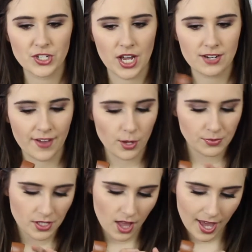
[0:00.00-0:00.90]
which kind of
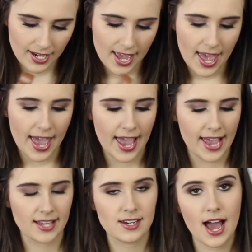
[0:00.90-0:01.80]
helped a lot,
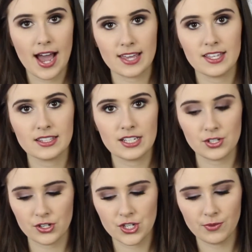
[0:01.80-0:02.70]
and I think these
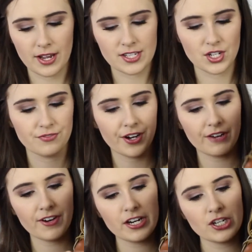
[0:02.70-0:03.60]
are so nice. They're
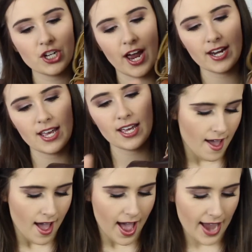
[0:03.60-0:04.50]
very, very shiny.
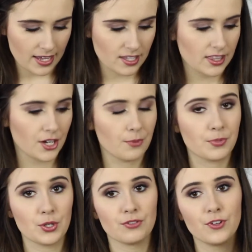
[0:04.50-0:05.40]
I think they are
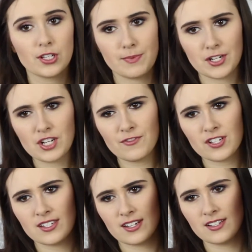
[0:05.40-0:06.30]
beautiful, especially for
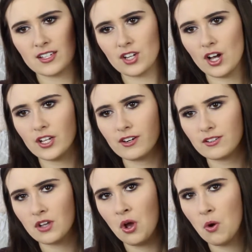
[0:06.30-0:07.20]

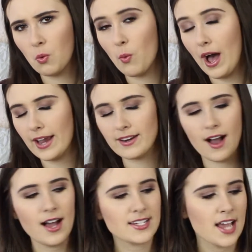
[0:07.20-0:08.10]
$16. Why
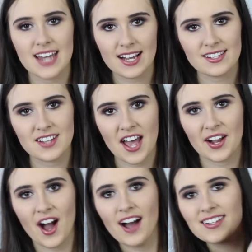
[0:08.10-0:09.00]
not? Next, I
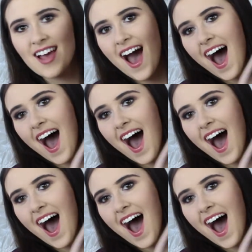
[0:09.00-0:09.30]
got